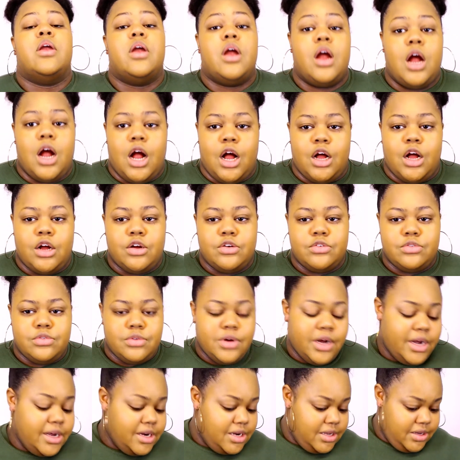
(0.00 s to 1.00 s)

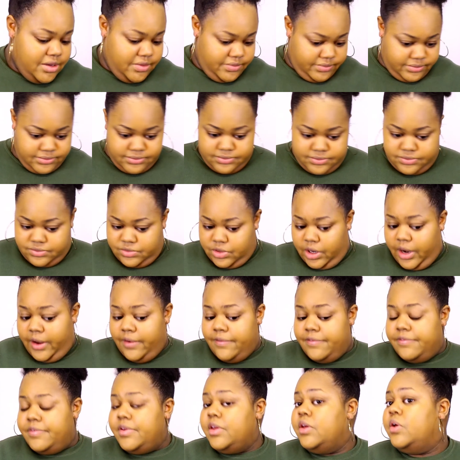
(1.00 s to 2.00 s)
Alrighty, I
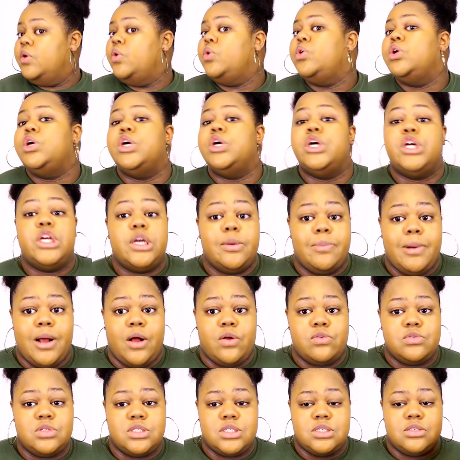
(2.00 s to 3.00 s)
feel good
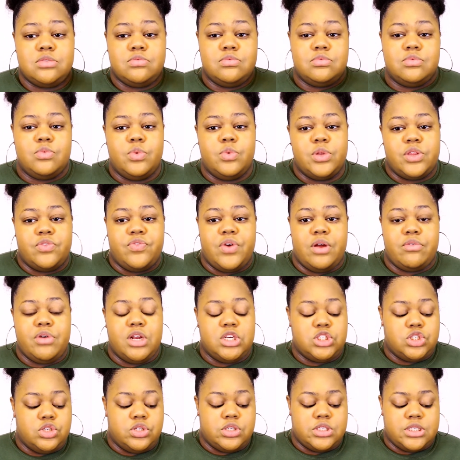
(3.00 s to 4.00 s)
about what the
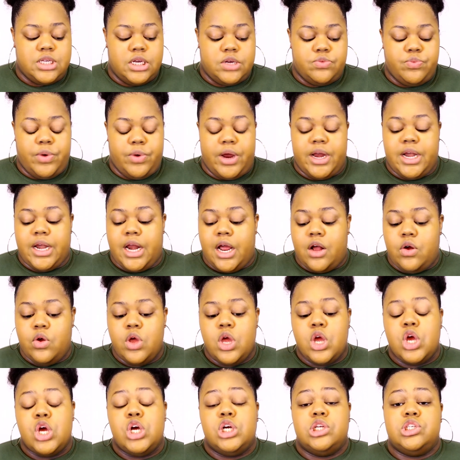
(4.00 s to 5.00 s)
foundation looks like right now.
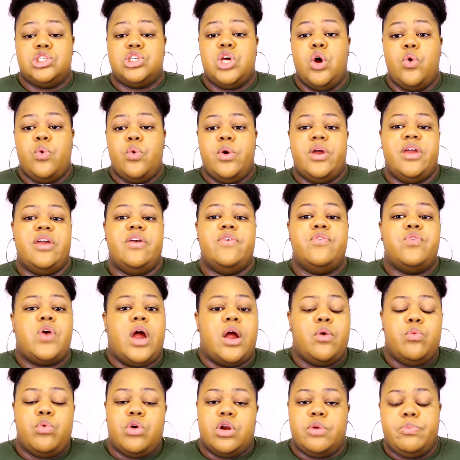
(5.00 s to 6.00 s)
So if
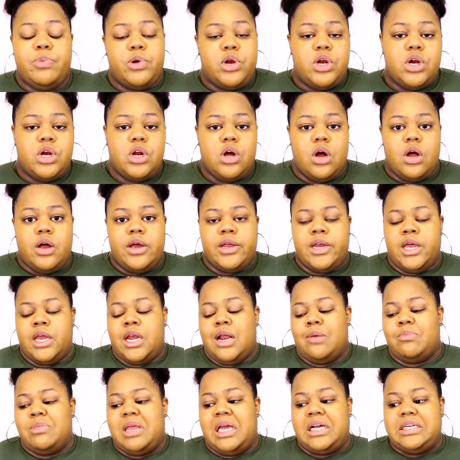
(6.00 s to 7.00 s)
I were to put it on and
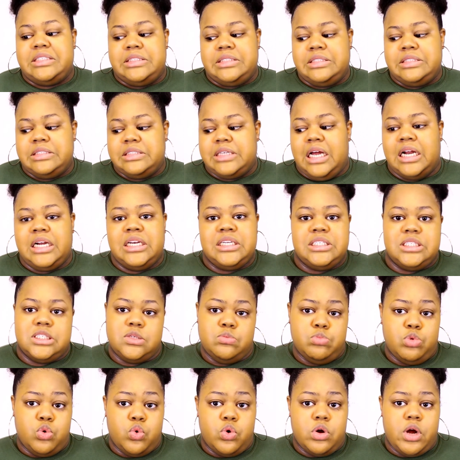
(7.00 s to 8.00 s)
I'm like, oh, I need
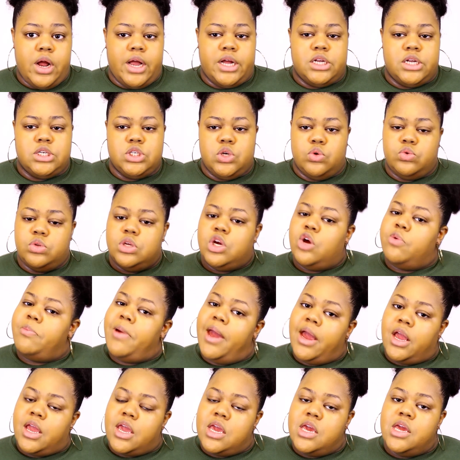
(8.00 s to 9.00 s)
some more, I could totally go
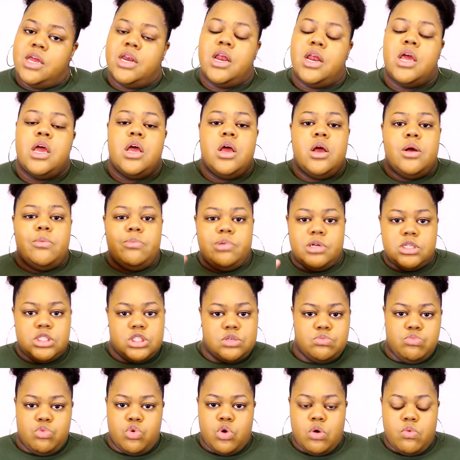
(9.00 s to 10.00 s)
back and put
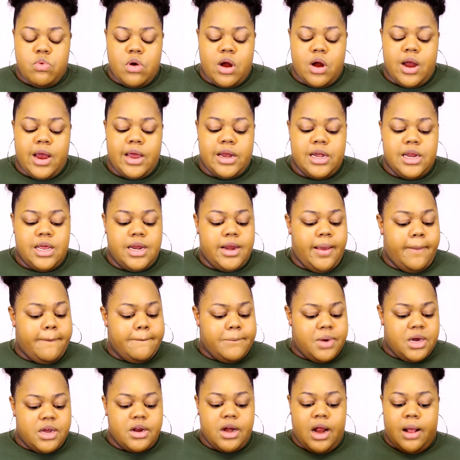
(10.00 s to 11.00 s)
some more where I need
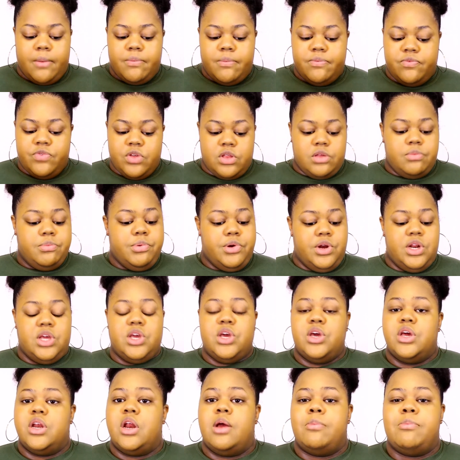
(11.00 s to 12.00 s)
it, but I'm feeling pretty
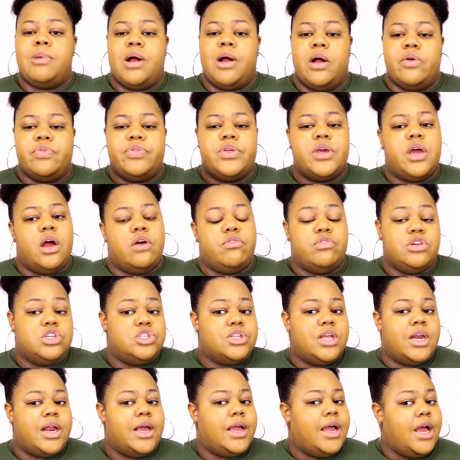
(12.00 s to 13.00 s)
good about the coverage
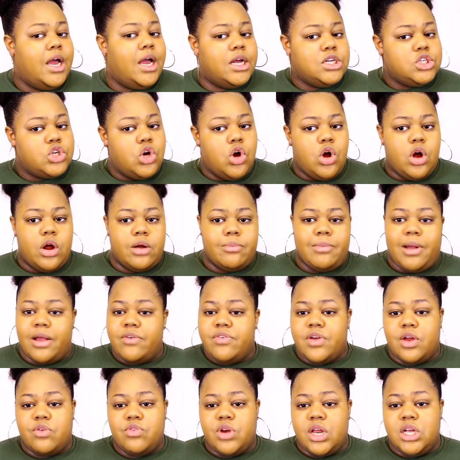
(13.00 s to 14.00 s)
that I got on my
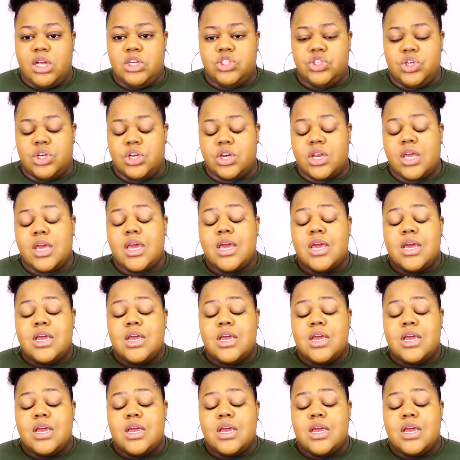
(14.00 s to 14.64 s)
foundation.